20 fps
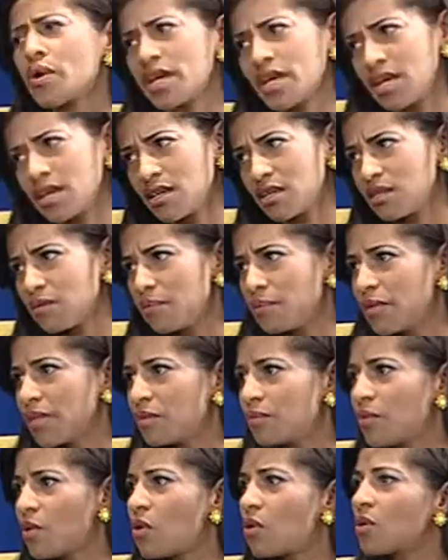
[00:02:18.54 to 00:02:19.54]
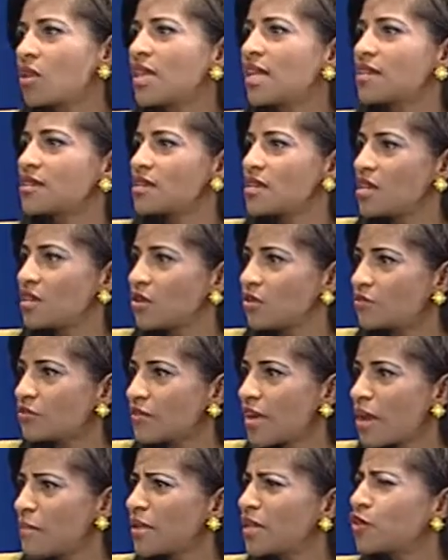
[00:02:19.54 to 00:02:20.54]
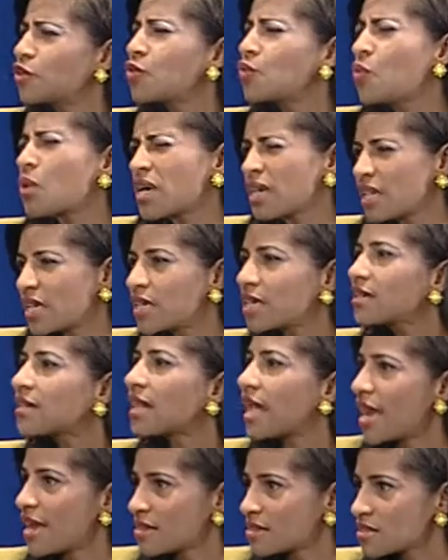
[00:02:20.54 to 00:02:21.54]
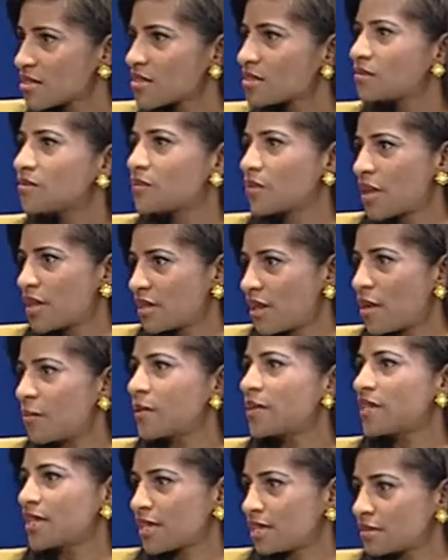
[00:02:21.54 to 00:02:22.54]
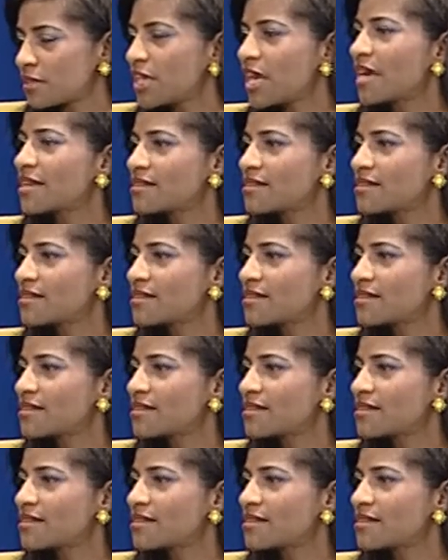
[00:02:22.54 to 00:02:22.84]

income people, Latino family, the working class, okay. Predominantly, yes.